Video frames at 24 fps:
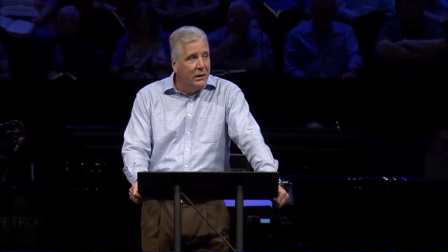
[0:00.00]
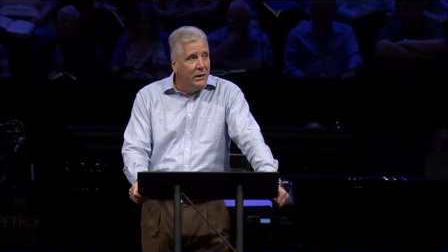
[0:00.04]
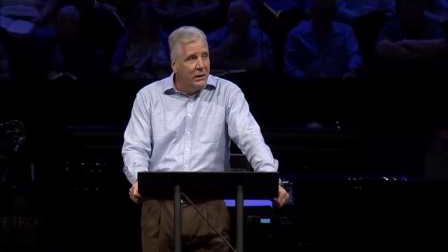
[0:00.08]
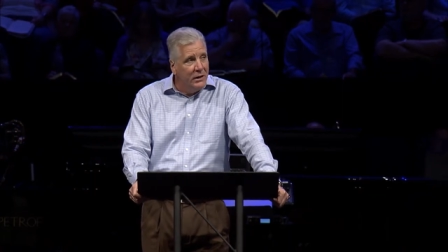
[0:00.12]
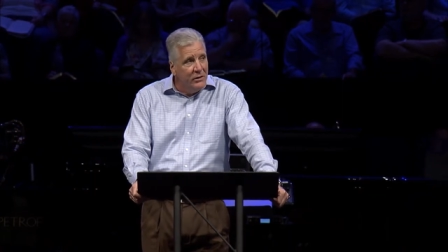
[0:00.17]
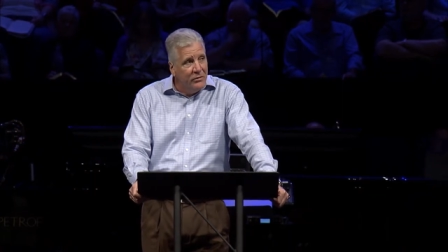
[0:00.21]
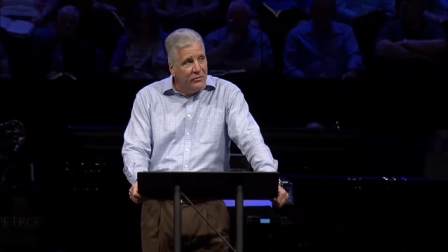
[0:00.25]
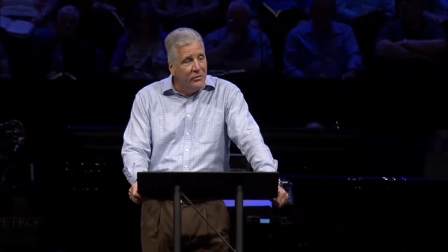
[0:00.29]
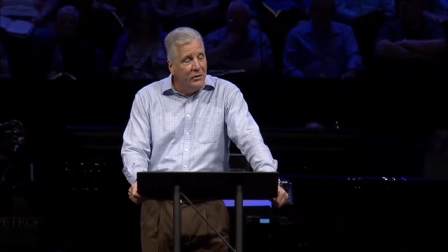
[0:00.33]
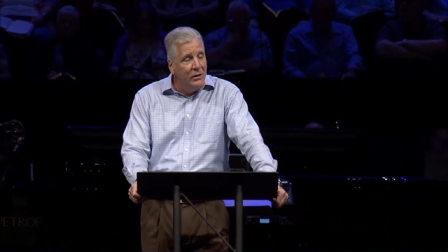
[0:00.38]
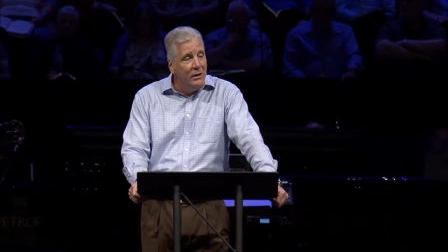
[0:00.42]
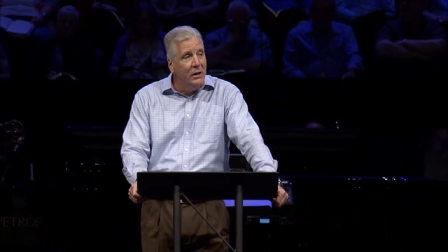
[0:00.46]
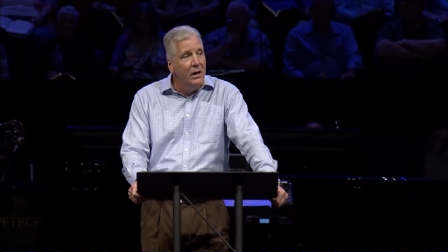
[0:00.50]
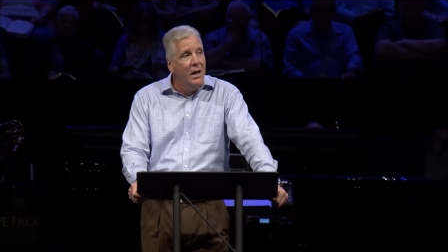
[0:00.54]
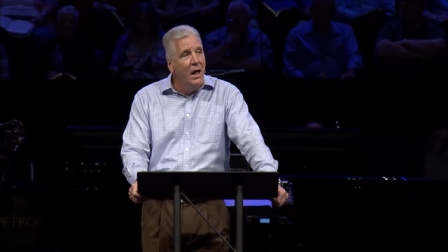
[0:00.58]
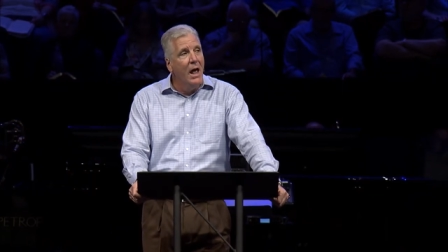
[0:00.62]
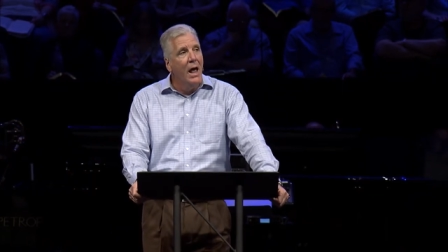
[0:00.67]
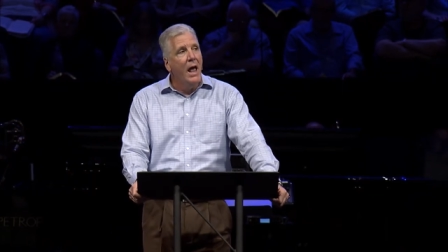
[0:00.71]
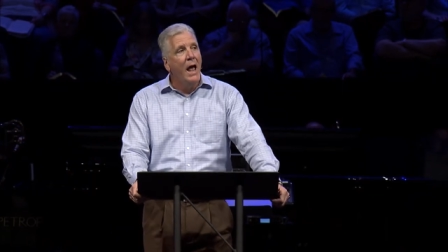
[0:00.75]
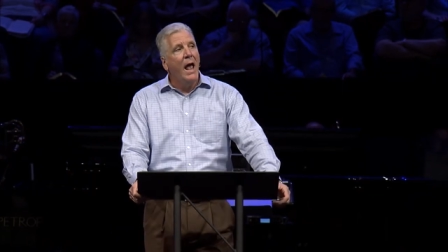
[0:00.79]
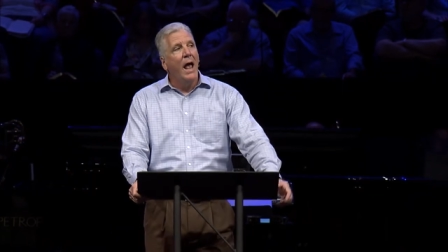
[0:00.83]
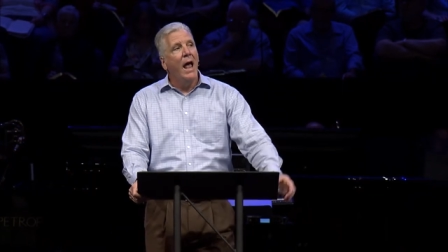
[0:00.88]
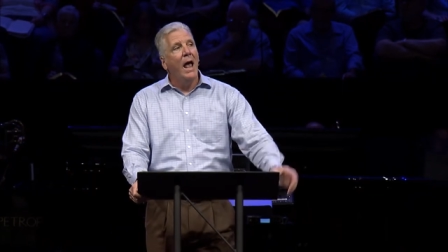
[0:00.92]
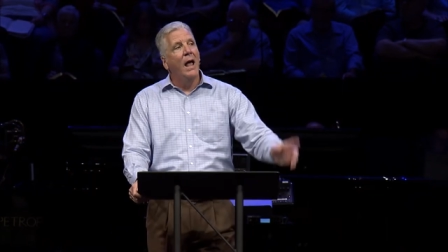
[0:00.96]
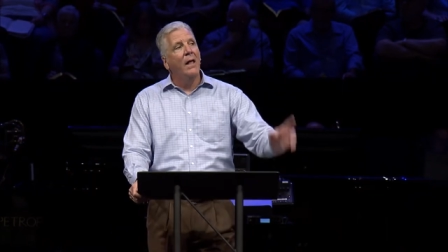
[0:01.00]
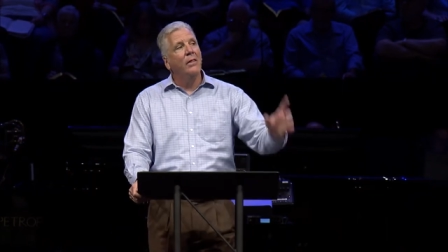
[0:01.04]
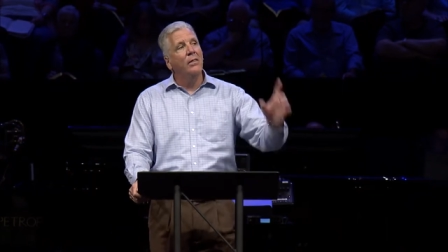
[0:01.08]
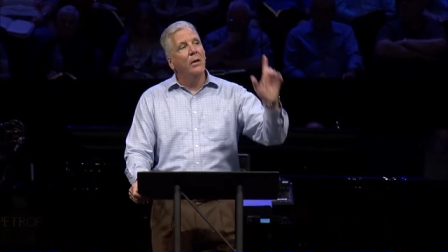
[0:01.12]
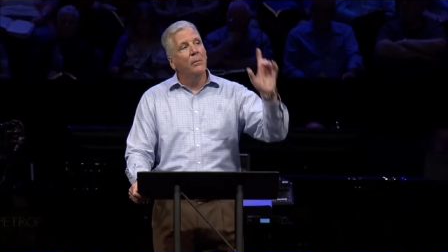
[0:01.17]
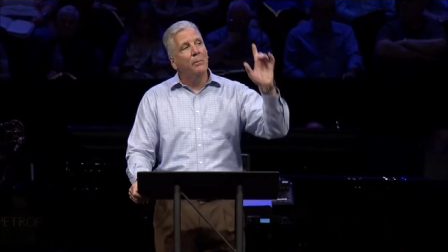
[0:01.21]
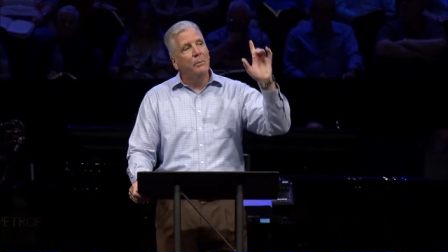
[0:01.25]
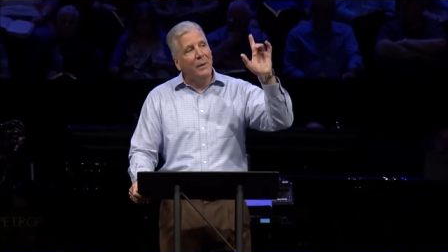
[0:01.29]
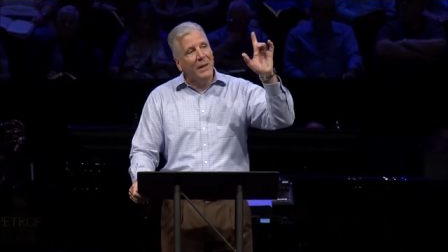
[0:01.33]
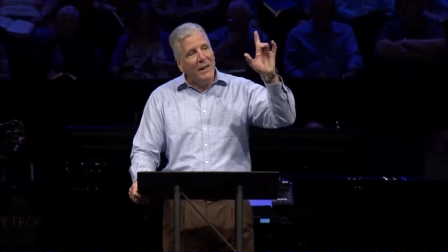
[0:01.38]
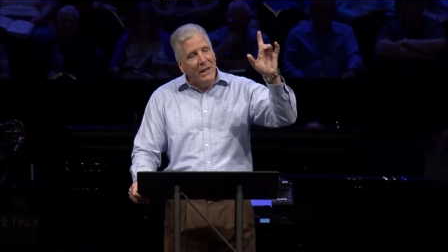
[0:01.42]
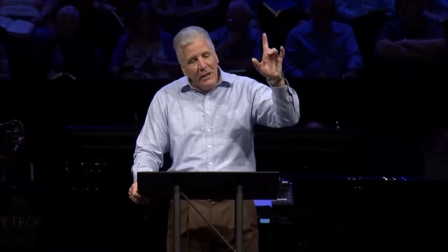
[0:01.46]
Listen, and the
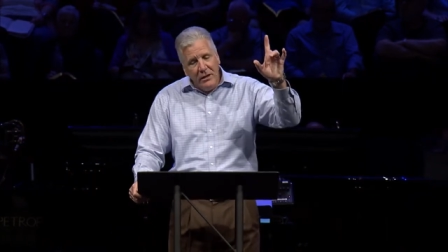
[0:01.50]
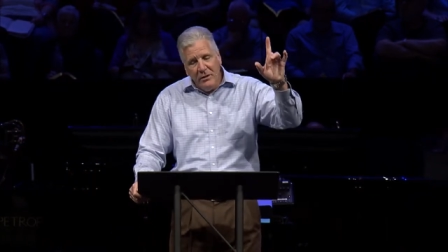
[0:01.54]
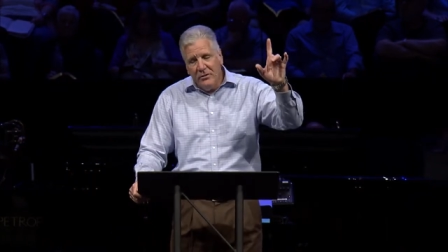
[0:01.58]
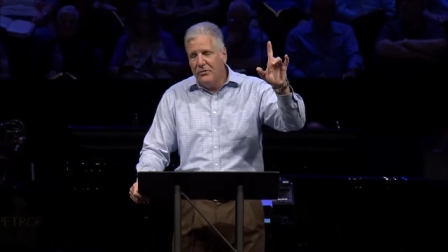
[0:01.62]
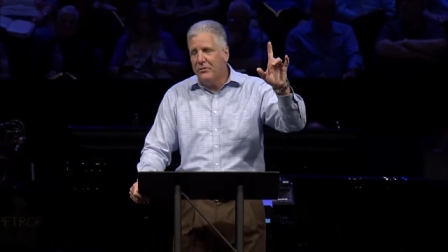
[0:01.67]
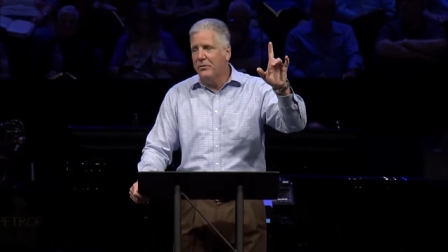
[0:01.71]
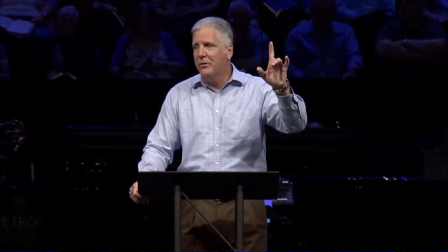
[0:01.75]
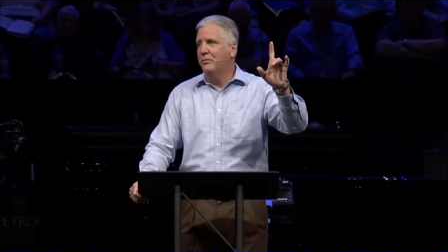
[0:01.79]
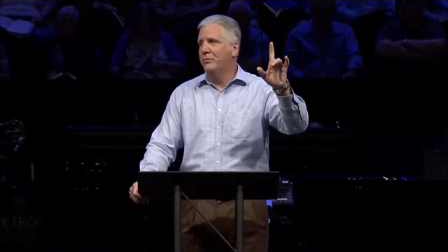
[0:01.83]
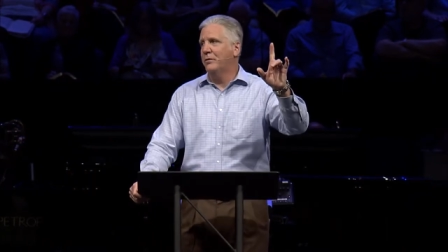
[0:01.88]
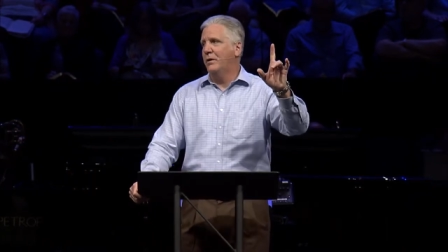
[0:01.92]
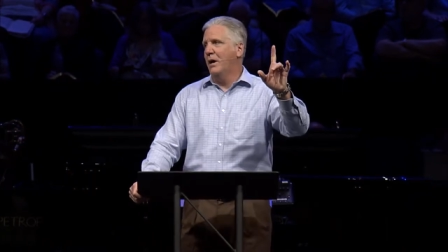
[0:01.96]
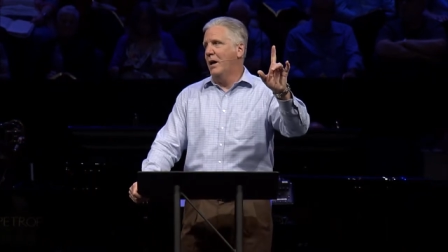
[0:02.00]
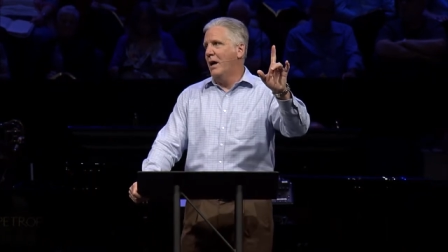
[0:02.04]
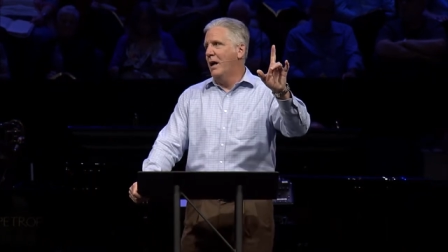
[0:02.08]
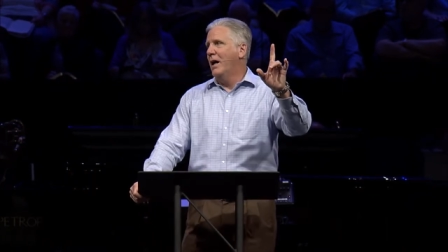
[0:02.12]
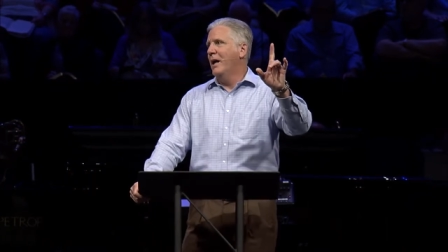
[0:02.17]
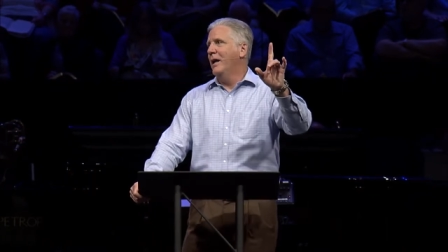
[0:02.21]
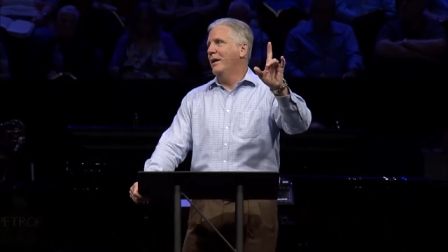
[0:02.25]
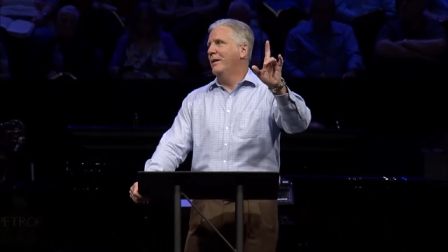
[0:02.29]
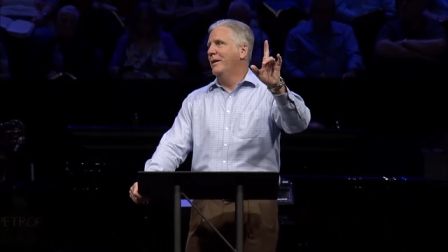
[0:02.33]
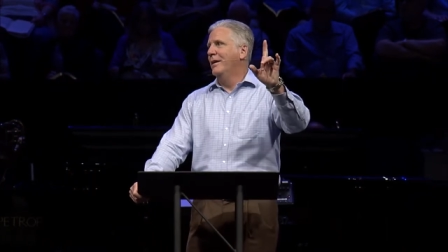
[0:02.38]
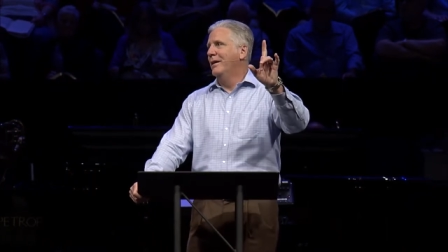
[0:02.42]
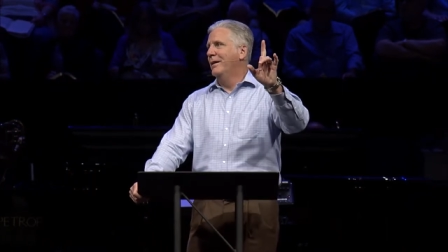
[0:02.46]
peace of God,